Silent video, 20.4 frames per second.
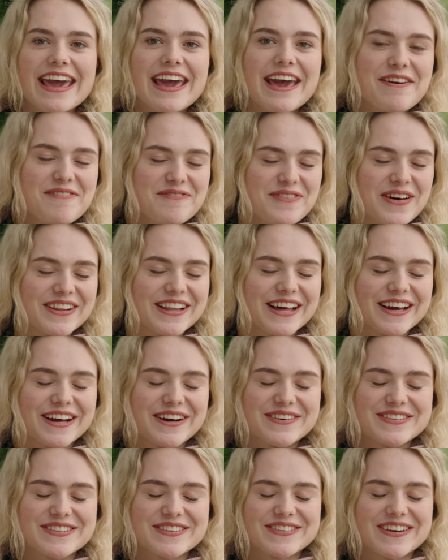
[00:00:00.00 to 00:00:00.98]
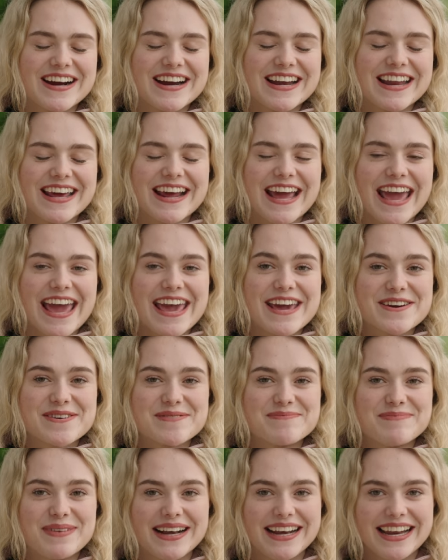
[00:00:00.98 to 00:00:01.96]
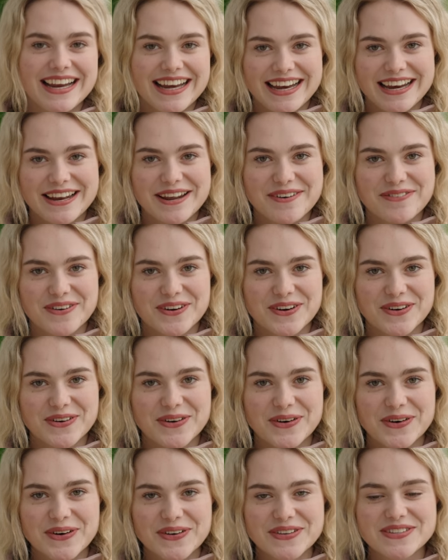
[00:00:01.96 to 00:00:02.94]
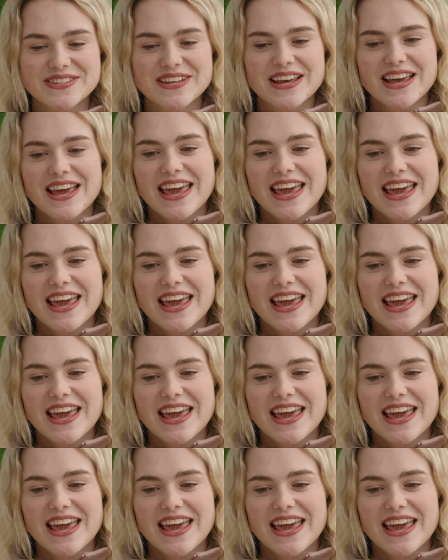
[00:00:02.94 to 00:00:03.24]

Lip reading: it felt like I was riding a completely different horse.